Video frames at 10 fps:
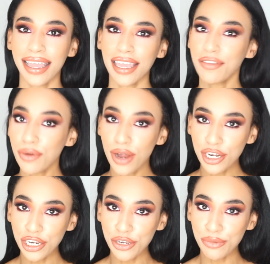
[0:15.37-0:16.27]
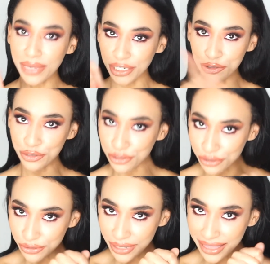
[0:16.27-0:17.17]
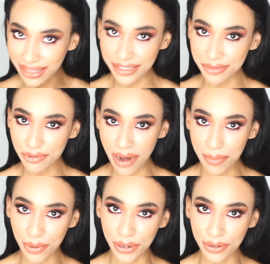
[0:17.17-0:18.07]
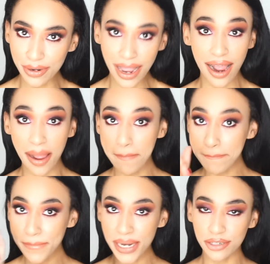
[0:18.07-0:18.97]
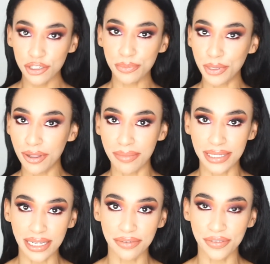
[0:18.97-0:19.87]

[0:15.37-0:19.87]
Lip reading: If you are new, make sure to hit that subscribe button. Just plugging myself